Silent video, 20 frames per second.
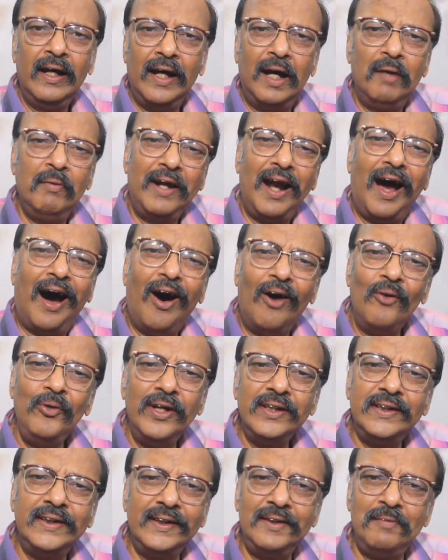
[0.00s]
I mean, how
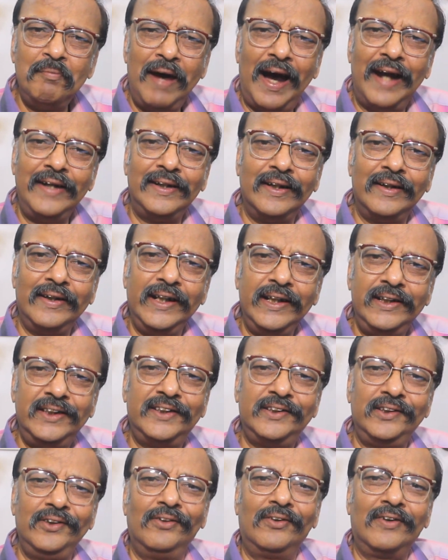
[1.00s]
does it matter?
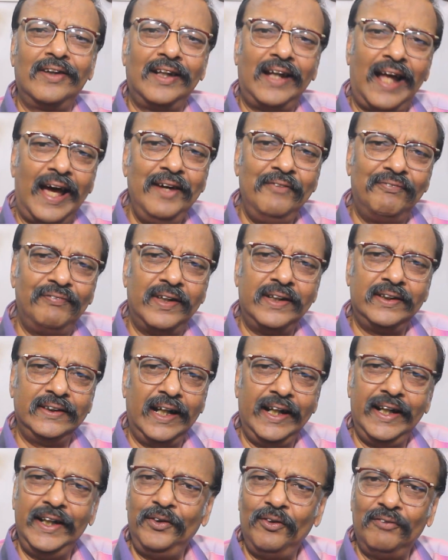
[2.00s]
It's your life at
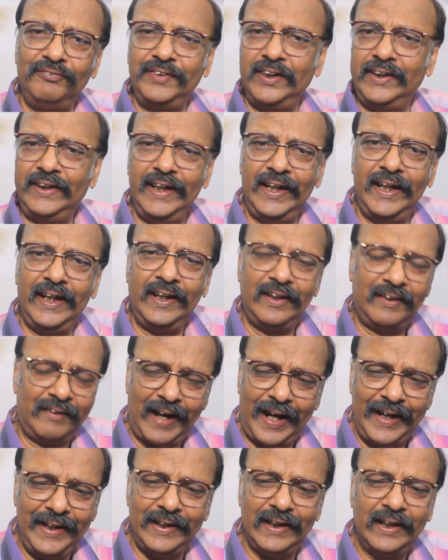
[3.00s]
the end of the day,
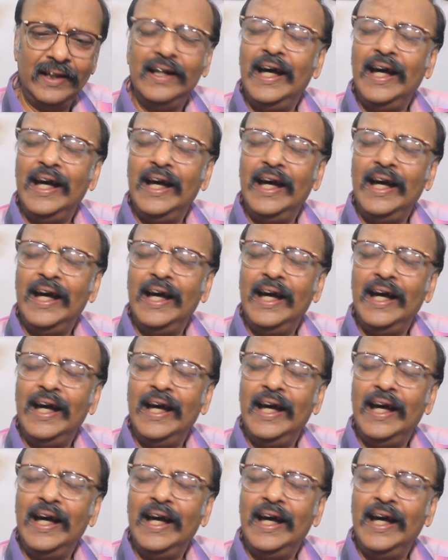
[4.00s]
right?